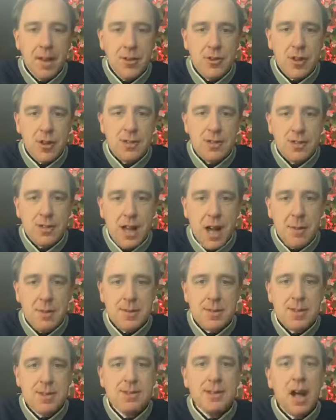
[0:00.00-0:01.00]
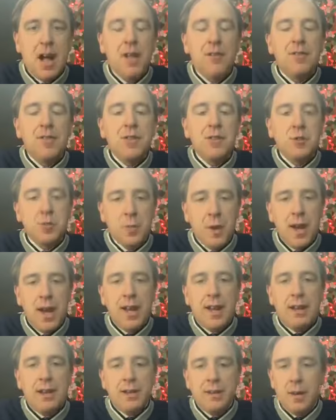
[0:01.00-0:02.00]
Justin Thomas says Dolphins
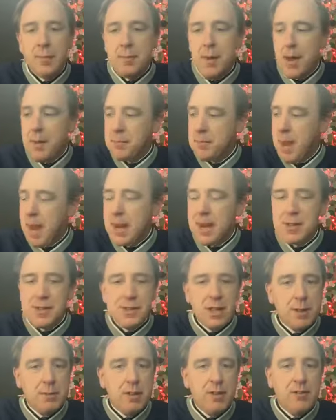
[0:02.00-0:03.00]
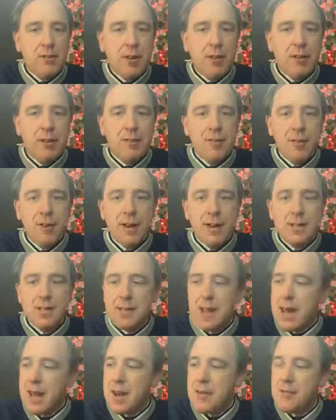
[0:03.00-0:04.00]
win. Uh, Amanda is going to be very, very
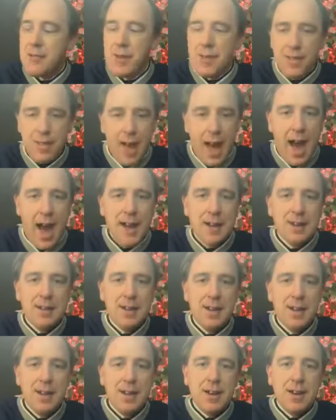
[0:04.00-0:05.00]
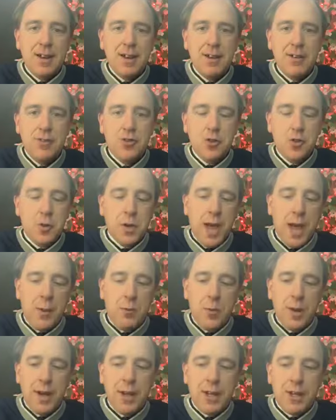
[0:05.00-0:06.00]
excited for that two
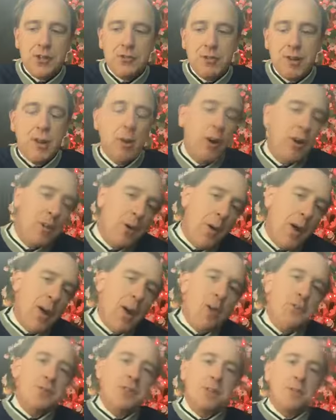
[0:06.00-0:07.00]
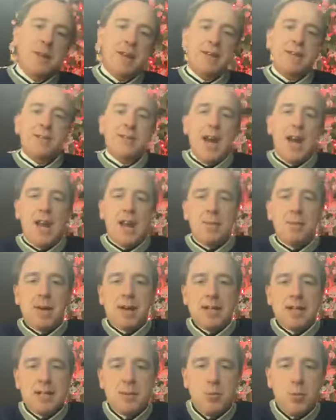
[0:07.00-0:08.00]
game winning streak. Although I don't know if she's going to be excited
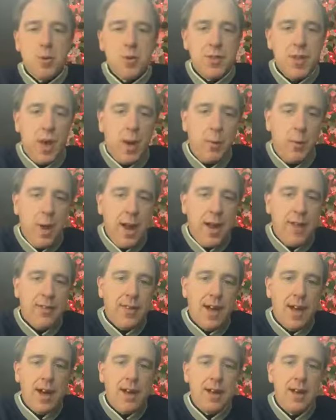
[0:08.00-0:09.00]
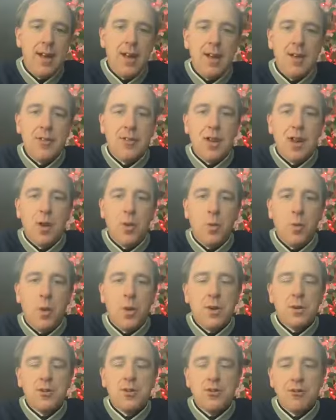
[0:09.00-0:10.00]
because the more they win, the the
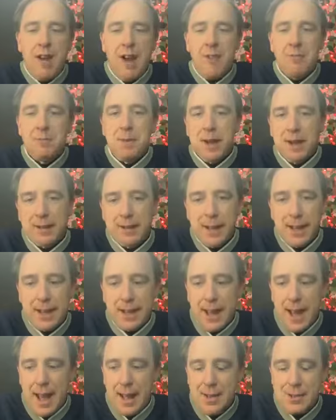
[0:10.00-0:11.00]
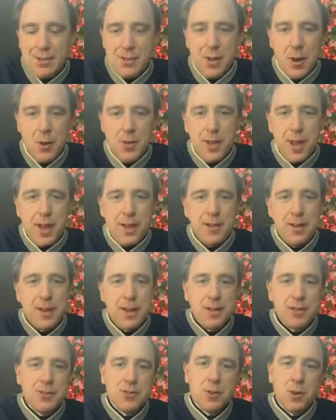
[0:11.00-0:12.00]
worse draft pick they get. So they
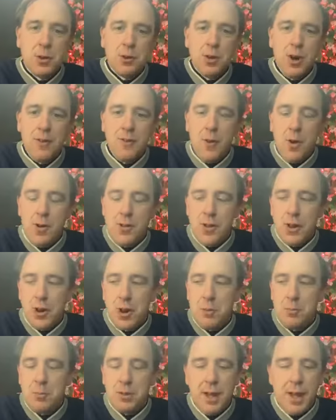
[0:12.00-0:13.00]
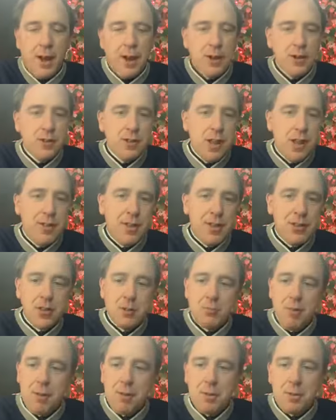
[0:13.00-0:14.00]
sold off all the good players. I think she
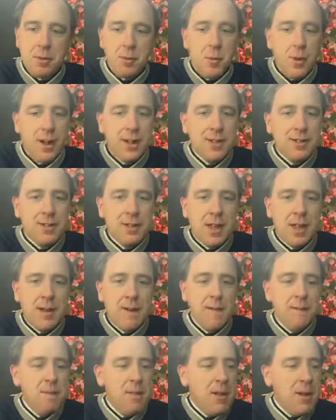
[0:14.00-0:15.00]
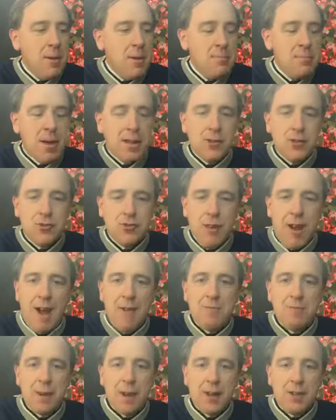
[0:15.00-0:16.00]
probably wants the best
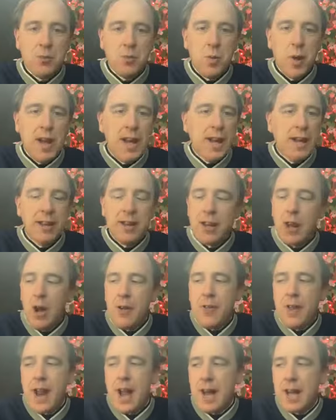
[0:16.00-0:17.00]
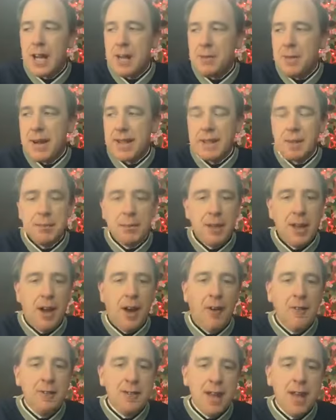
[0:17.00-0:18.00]
draft picks, winning. You know, they're not going to make the
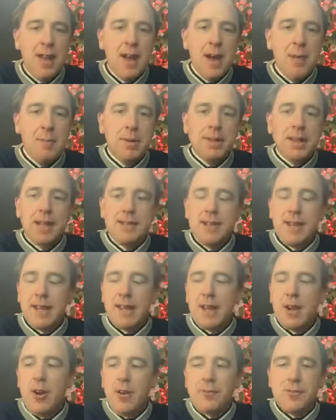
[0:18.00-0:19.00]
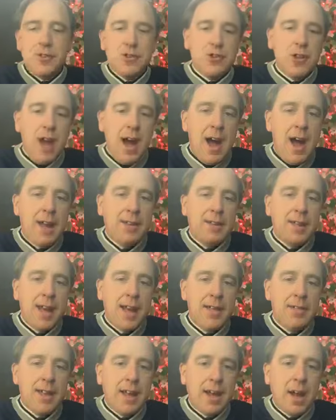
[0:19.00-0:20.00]
playoffs. They, but they did get off the schneid.
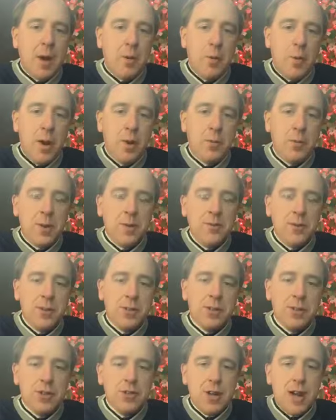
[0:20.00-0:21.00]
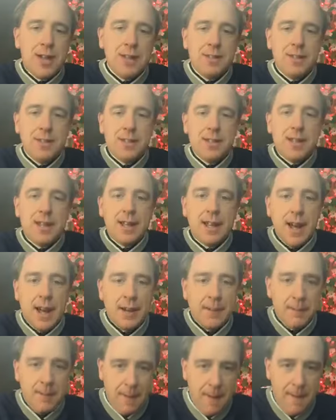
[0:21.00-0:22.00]
They they got one win versus the Jets, and they
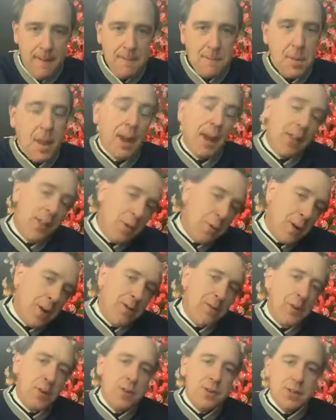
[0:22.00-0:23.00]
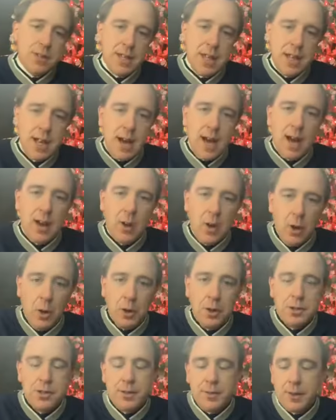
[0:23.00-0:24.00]
got another win versus the uh,
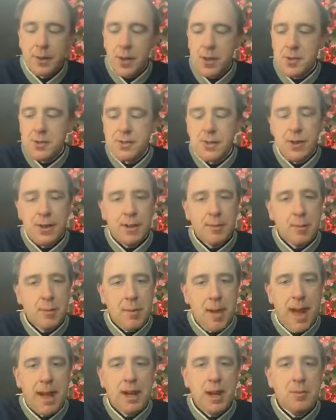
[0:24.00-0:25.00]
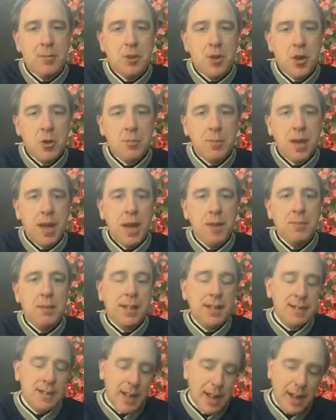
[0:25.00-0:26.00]
Colts, even though they're starting up the backup QB. But
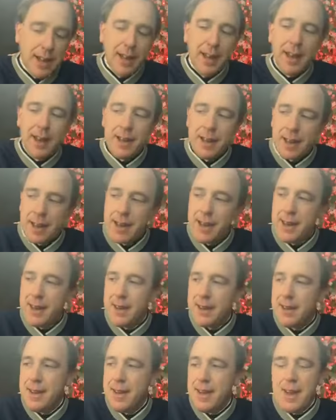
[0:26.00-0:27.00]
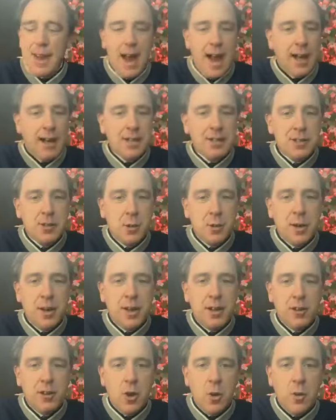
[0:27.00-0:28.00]
it's in Indy, and I guess no
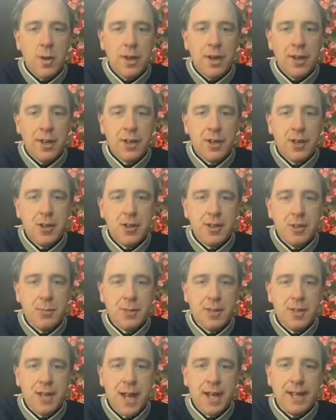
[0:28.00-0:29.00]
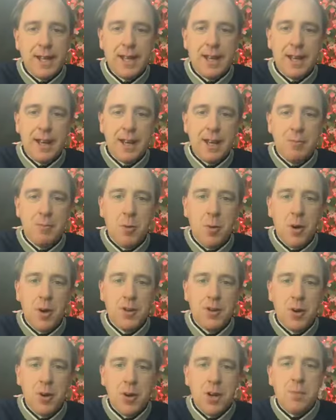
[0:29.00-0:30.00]
no one can accuse them of tanking anymore.
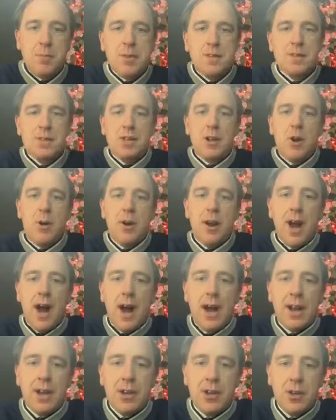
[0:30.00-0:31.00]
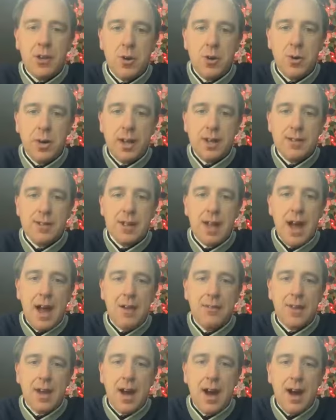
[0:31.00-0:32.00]
Tony Pisciota, hi to you. Nice to
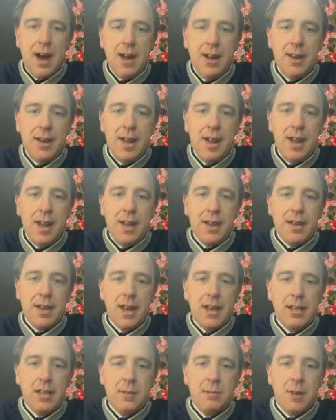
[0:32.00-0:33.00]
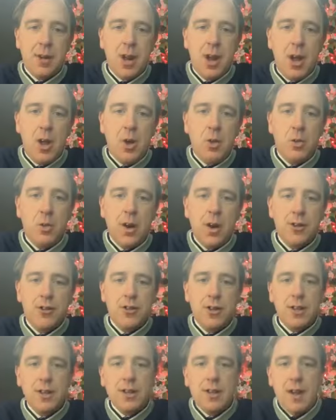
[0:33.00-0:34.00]
have you on. Kelly Manel
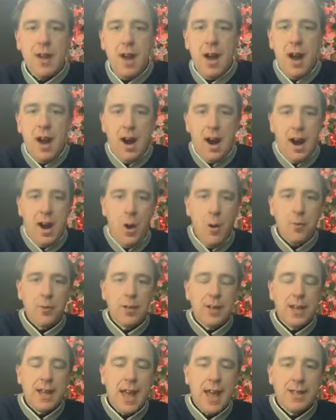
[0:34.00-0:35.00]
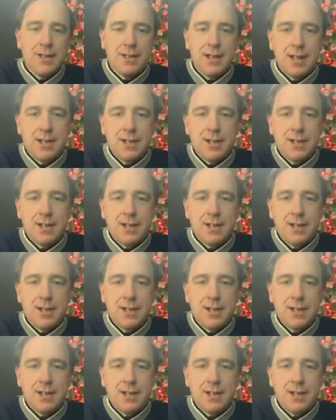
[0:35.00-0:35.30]
watching. Uh, hopefully, Kenzie